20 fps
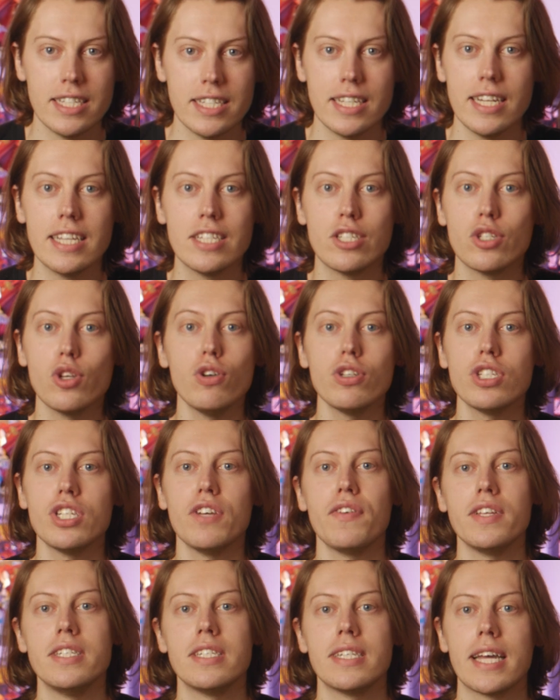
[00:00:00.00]
an
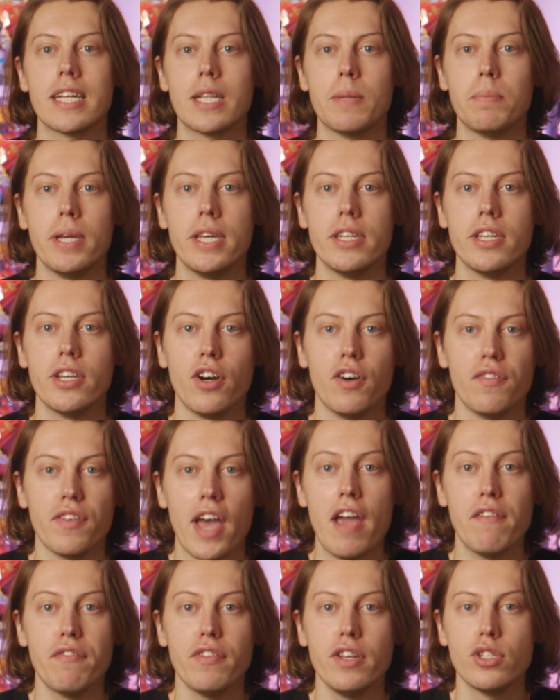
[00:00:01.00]
exhaustive encyclopedia of
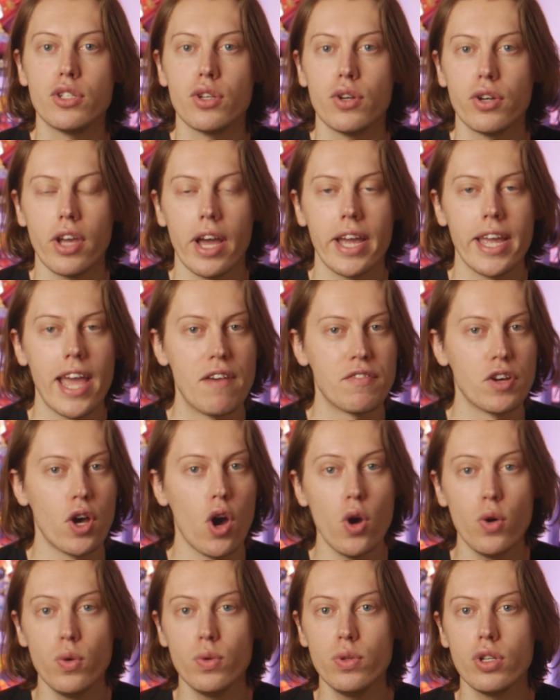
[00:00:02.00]
every toy I ever
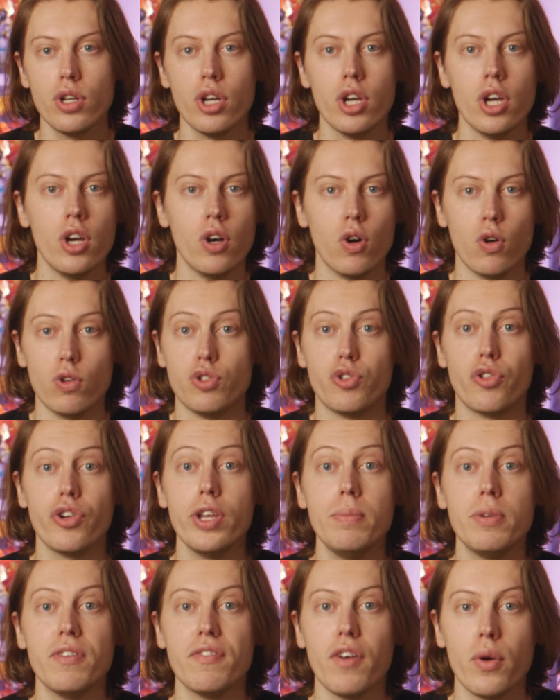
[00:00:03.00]
owned or
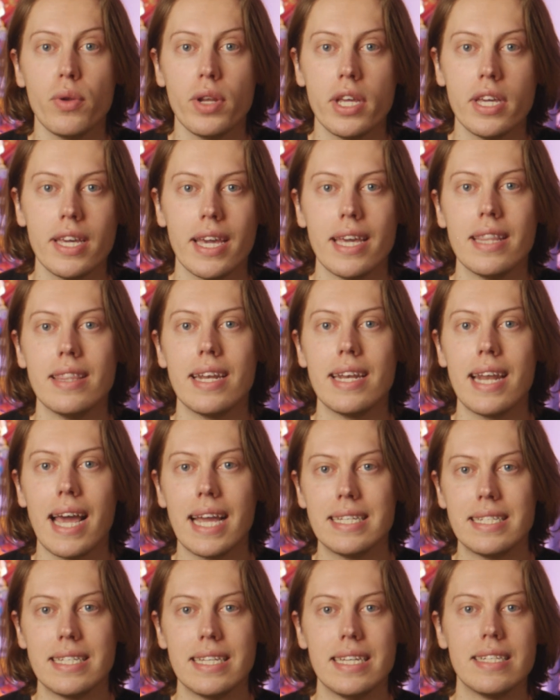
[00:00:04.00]
dreamed of owning in the
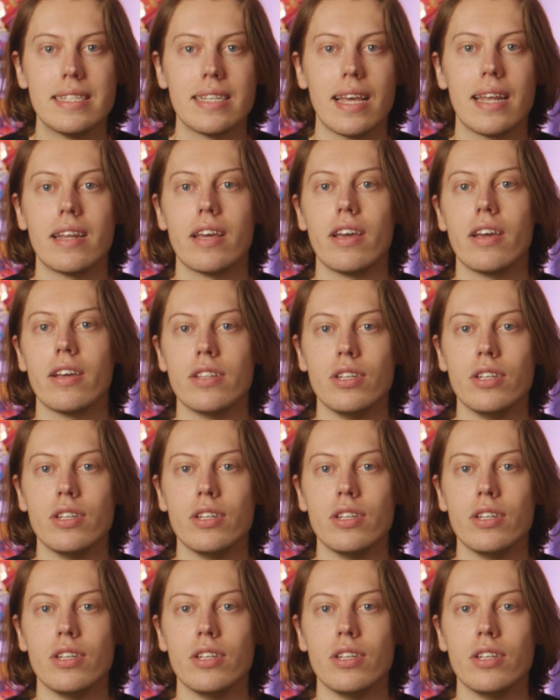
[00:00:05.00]
90s and early